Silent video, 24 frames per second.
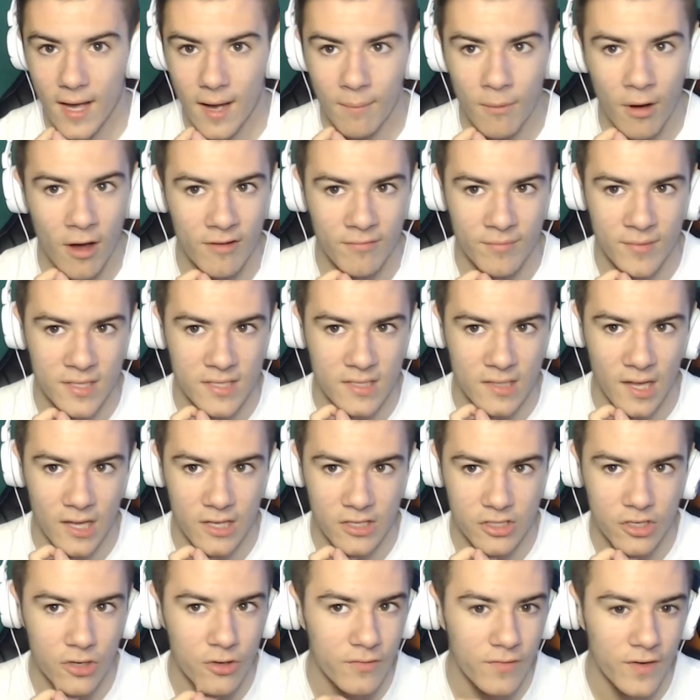I might have missed like
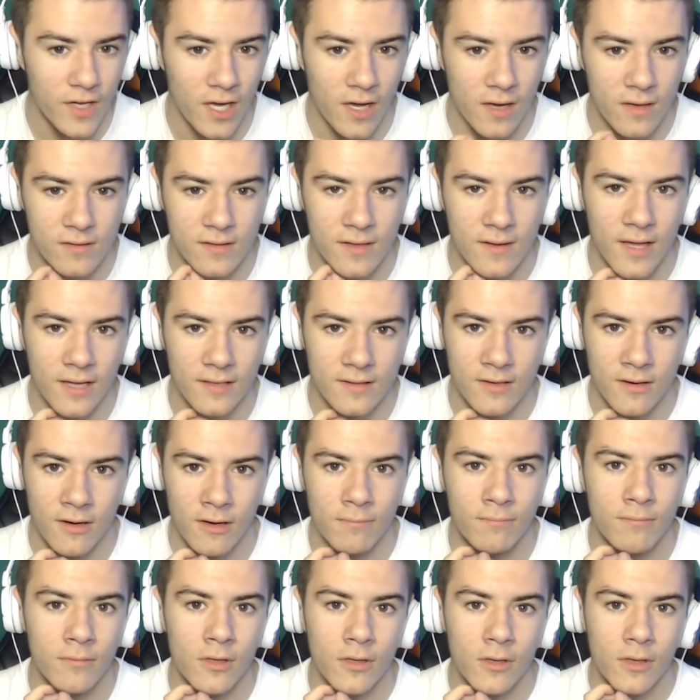2 videos in that
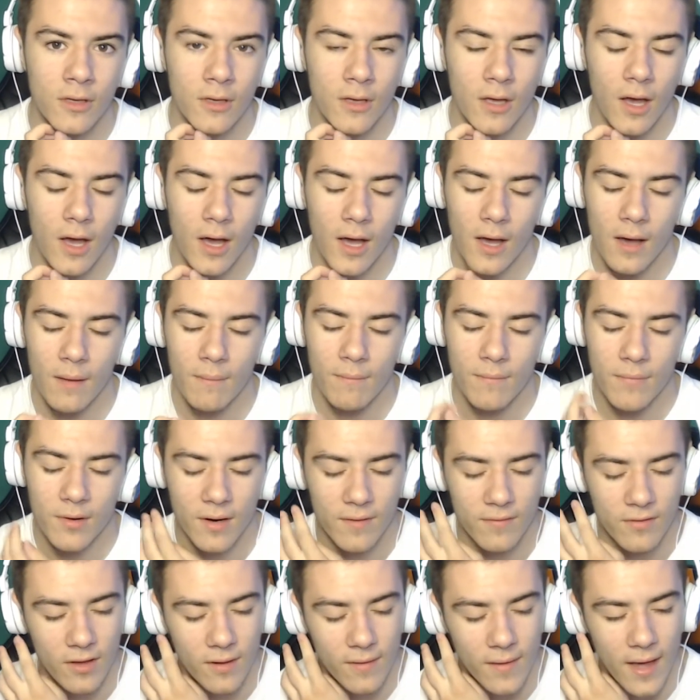time, but
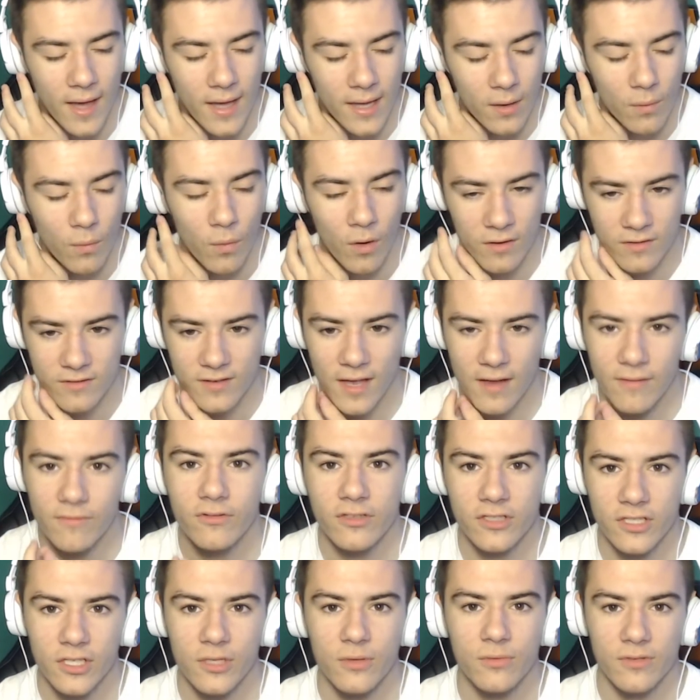other than that, it was every
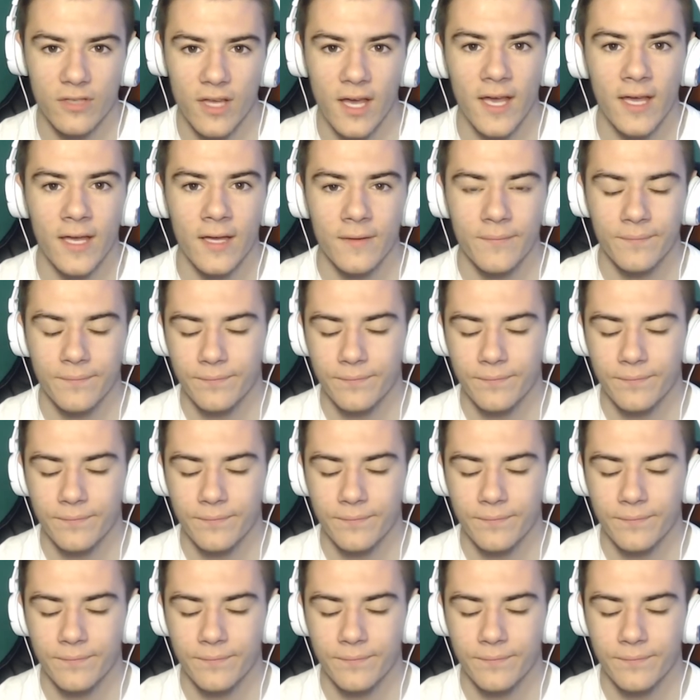single day.